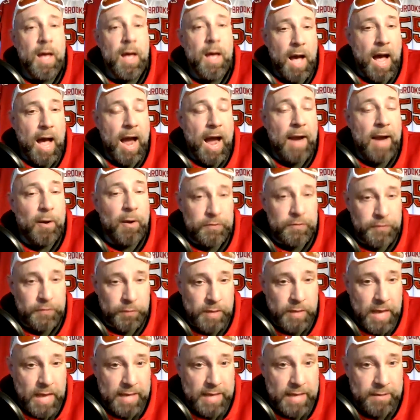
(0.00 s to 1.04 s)
I also
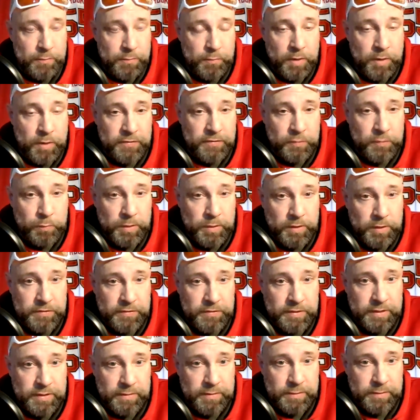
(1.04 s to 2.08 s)
got Russell
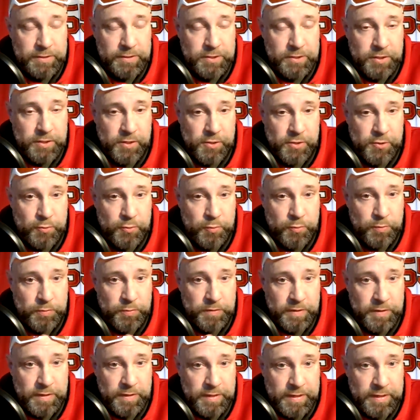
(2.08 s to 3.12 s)
Wilson in return,
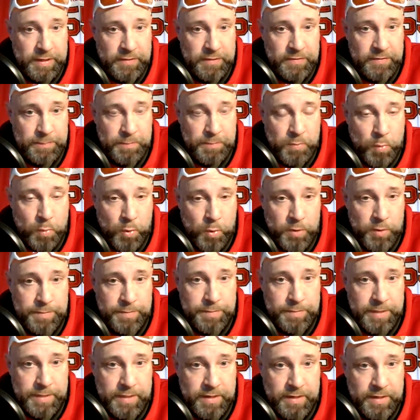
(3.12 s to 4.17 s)
he's
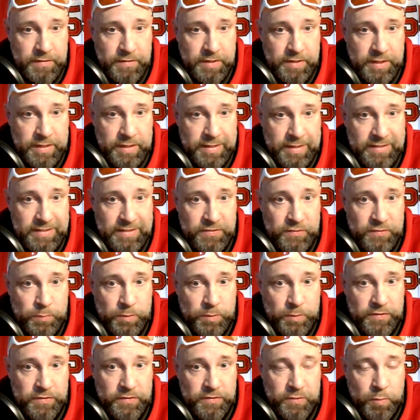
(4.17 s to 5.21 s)
important because he at least
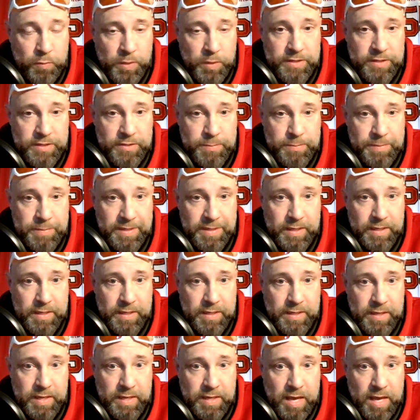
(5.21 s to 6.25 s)
was going to be
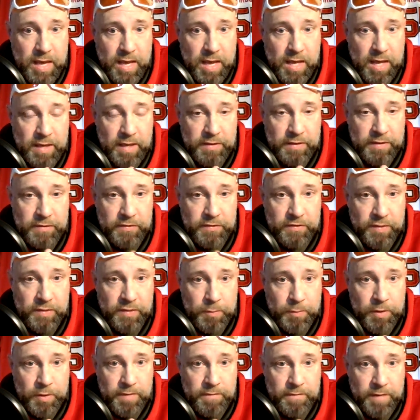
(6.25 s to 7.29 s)

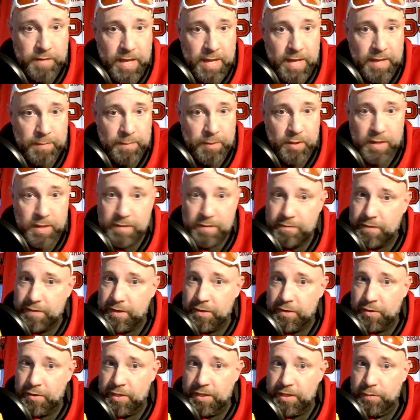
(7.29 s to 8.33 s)
somewhat viable. I
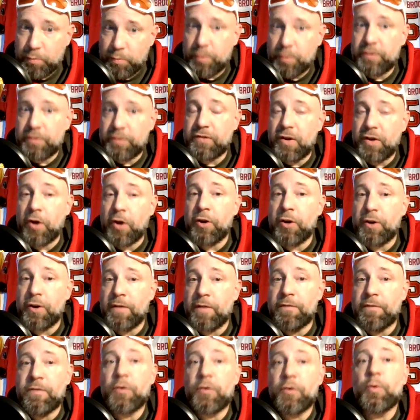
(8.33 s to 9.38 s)
figured he would start a
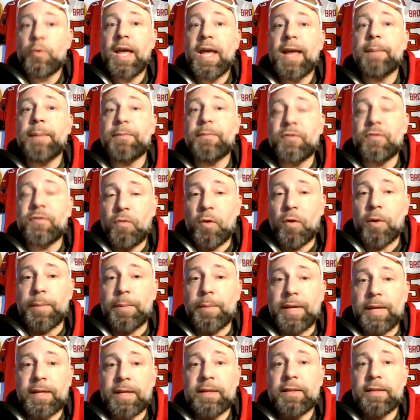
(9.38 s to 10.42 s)
few games for
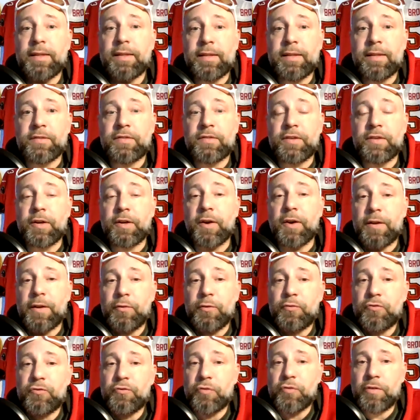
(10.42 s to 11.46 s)
me this year. I
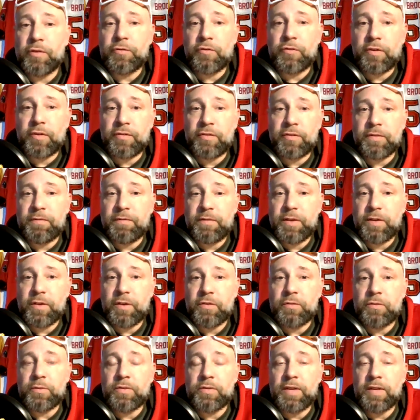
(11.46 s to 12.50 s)
knew Justin
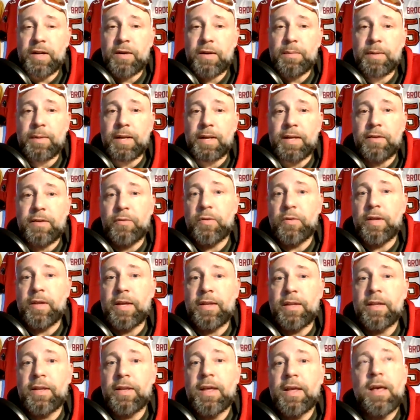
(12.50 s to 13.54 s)
Fields was there, but I knew
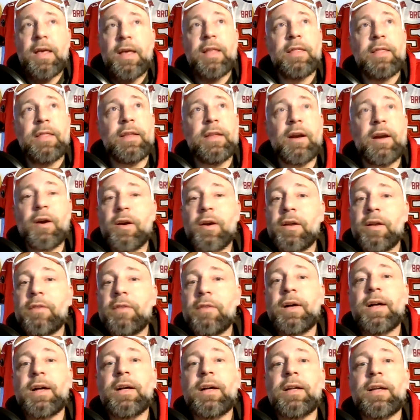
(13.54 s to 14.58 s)
that the narrative
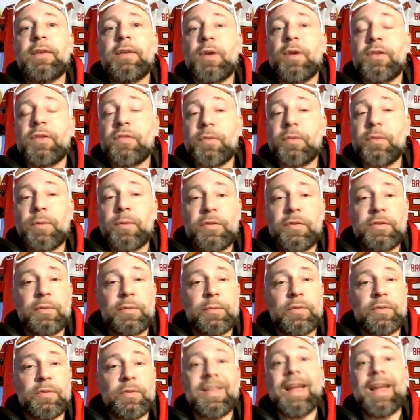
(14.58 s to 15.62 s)
on Russell Wilson
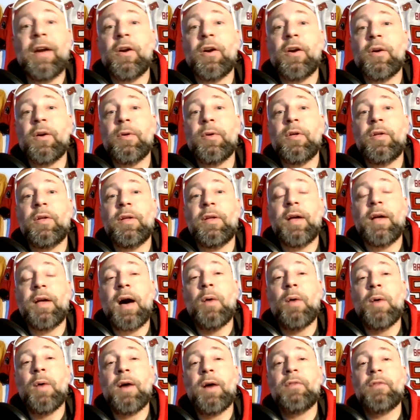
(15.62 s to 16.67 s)
was terrible.
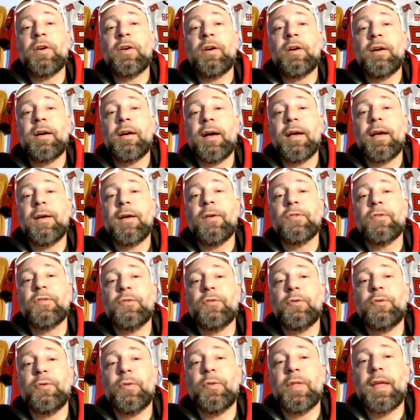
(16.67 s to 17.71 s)
However, I also
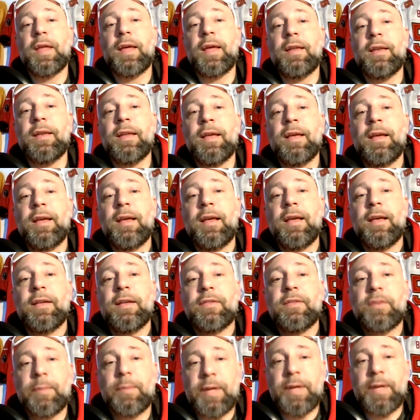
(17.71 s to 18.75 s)
knew that
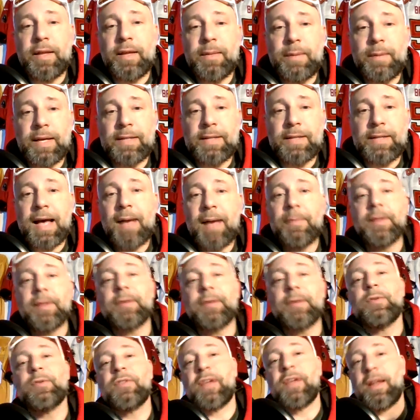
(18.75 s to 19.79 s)
somebody like Mike Tomlin
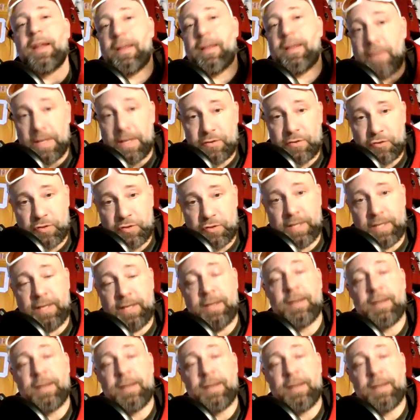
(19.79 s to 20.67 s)
was going to eventually